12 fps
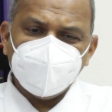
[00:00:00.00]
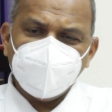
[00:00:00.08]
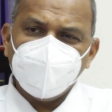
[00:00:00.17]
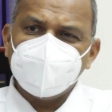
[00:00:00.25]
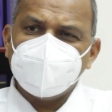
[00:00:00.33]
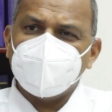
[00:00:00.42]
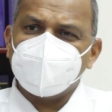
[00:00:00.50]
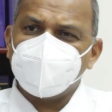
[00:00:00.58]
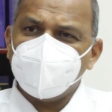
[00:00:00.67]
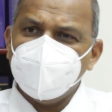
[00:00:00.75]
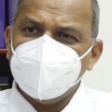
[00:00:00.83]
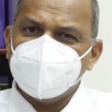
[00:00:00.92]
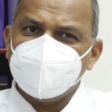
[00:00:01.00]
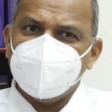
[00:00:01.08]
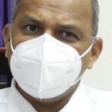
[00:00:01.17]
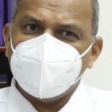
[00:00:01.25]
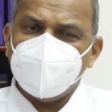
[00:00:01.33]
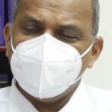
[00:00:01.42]
those X-rays
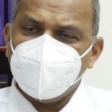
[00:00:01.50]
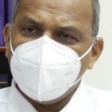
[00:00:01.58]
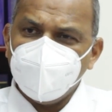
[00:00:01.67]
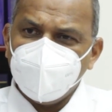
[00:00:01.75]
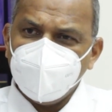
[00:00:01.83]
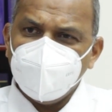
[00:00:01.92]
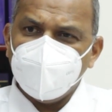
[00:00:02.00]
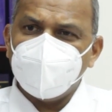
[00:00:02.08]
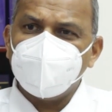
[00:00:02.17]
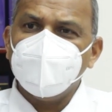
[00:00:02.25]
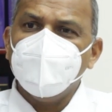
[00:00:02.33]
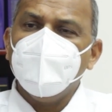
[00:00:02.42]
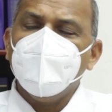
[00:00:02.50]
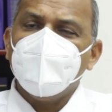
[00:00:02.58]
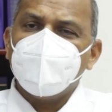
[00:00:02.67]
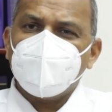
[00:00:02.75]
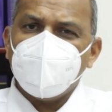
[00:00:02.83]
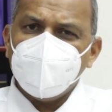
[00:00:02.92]
that are done there
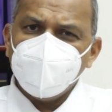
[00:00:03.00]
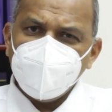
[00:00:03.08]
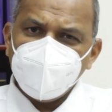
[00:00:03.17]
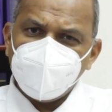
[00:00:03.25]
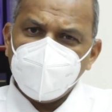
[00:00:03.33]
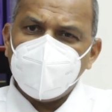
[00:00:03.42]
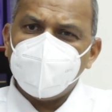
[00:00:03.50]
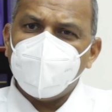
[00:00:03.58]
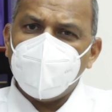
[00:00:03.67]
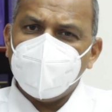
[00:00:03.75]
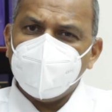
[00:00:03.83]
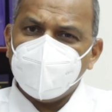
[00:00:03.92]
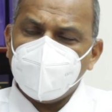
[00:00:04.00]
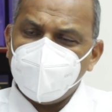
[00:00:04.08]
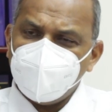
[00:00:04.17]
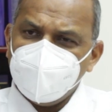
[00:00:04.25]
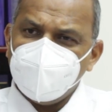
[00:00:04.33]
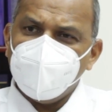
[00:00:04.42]
can be read by a
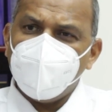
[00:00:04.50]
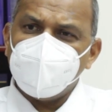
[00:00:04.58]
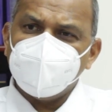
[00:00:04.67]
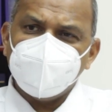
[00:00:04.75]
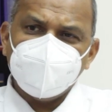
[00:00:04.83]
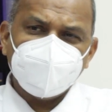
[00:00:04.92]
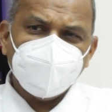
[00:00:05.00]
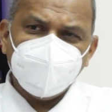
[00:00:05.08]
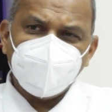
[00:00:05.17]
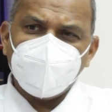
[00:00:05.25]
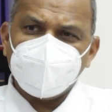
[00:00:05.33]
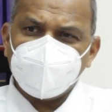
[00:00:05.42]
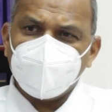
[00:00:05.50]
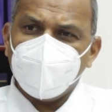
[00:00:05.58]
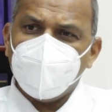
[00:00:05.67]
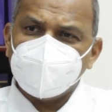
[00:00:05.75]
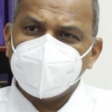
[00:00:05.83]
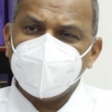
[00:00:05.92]
radiologist at Georgetown
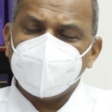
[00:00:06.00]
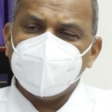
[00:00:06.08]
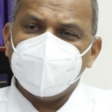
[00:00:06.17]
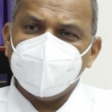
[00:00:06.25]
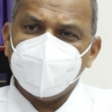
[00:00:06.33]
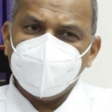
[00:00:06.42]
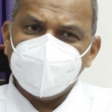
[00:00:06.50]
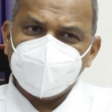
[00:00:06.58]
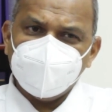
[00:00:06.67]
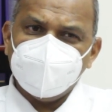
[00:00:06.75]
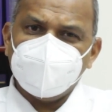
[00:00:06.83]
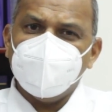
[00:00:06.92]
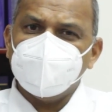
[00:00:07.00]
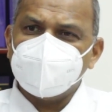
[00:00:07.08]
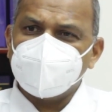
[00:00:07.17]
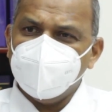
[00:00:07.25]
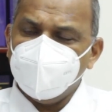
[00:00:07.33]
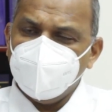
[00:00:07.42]
Hospital, and those
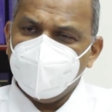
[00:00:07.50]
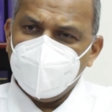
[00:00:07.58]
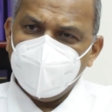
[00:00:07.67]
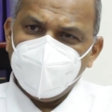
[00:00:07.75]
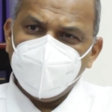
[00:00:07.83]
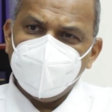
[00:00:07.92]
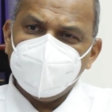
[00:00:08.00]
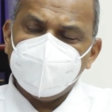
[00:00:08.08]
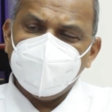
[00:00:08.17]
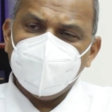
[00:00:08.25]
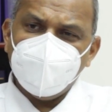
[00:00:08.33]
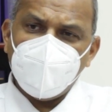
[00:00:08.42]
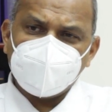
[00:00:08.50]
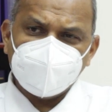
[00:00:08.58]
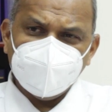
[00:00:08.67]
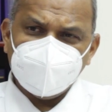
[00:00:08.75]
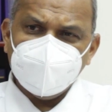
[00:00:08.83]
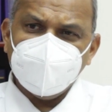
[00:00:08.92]
results can be made known to the
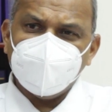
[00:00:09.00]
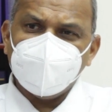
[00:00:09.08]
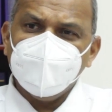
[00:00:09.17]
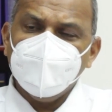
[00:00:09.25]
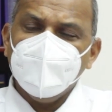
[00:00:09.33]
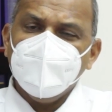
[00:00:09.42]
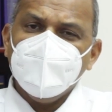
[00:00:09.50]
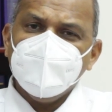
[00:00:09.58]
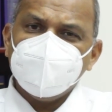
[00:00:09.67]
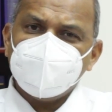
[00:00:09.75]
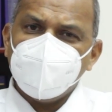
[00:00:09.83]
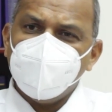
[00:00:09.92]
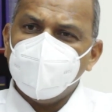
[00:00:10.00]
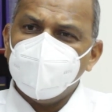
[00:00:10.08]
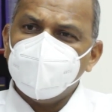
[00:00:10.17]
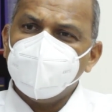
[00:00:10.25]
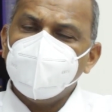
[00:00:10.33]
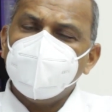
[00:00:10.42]
doctors there.
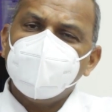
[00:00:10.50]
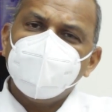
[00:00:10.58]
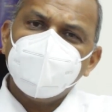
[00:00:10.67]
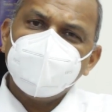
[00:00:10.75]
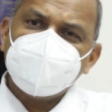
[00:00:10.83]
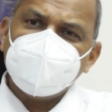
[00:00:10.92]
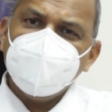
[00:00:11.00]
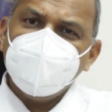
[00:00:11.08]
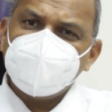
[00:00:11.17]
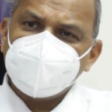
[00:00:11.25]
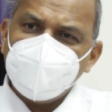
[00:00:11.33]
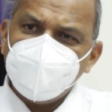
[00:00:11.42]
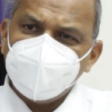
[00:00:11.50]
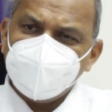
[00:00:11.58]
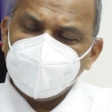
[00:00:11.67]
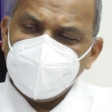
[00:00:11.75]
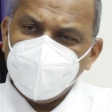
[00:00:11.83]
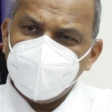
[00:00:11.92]
So you will see
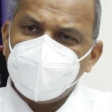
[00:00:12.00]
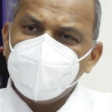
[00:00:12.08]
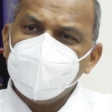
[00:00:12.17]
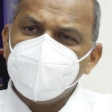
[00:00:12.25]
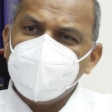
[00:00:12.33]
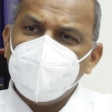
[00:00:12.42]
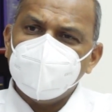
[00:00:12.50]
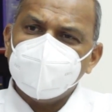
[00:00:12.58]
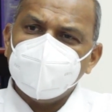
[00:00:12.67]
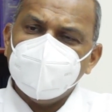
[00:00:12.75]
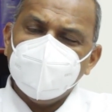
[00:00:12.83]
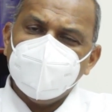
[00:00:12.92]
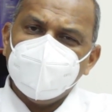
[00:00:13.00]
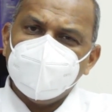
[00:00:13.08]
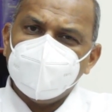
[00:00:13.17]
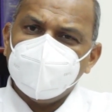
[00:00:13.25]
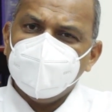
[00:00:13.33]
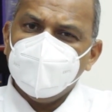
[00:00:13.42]
some improvement in